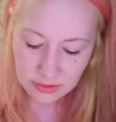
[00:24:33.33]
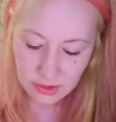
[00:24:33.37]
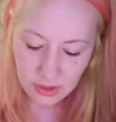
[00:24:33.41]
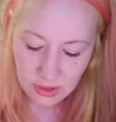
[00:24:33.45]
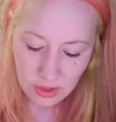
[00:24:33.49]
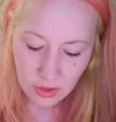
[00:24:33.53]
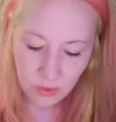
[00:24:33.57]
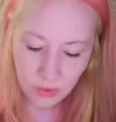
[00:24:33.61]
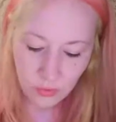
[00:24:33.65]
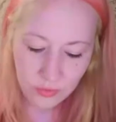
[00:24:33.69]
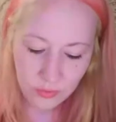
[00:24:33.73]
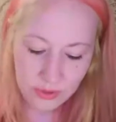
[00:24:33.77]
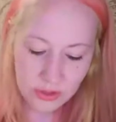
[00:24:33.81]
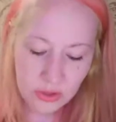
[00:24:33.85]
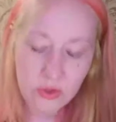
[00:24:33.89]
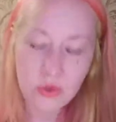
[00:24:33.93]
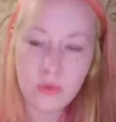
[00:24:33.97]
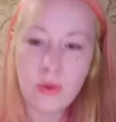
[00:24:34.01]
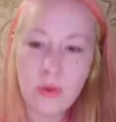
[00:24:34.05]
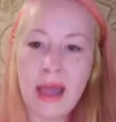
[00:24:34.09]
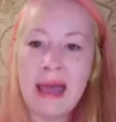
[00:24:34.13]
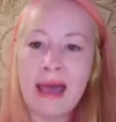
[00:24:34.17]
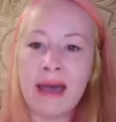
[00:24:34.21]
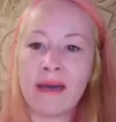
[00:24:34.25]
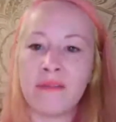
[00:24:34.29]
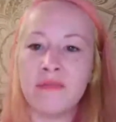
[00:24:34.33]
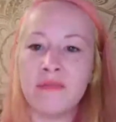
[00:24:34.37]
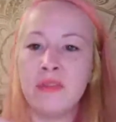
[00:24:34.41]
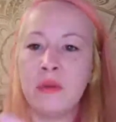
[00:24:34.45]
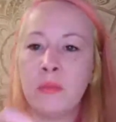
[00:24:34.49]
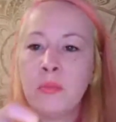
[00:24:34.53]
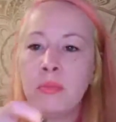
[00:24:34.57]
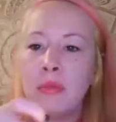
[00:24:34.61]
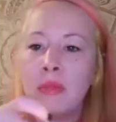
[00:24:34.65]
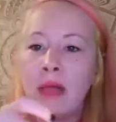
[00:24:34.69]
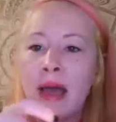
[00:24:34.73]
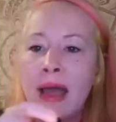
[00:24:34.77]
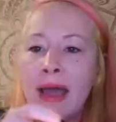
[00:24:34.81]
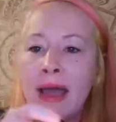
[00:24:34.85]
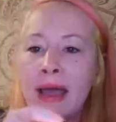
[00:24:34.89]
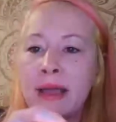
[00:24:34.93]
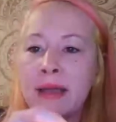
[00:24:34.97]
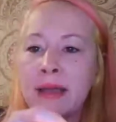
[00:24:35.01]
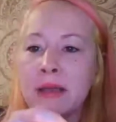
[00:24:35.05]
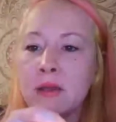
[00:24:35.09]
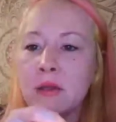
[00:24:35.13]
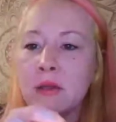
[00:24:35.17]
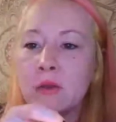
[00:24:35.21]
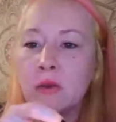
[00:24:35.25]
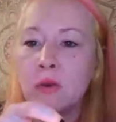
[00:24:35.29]
we do have the black
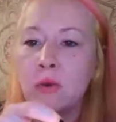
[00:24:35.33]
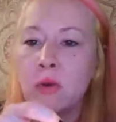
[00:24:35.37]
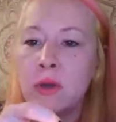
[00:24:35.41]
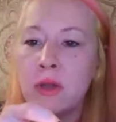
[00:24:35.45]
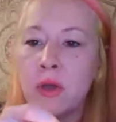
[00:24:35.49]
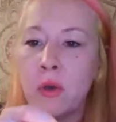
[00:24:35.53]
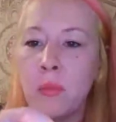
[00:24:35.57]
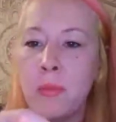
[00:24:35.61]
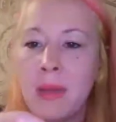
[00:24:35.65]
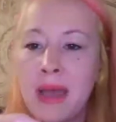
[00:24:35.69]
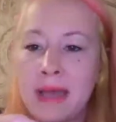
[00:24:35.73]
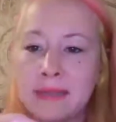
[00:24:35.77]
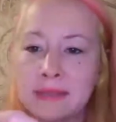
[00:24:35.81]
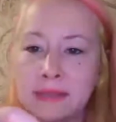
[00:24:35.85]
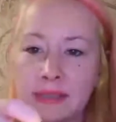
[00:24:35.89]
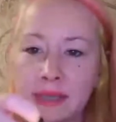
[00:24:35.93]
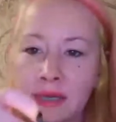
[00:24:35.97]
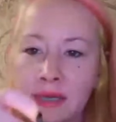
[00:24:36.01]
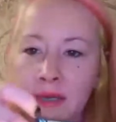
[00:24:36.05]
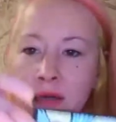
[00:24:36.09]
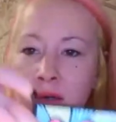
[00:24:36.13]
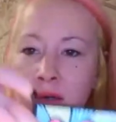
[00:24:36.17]
oil pastel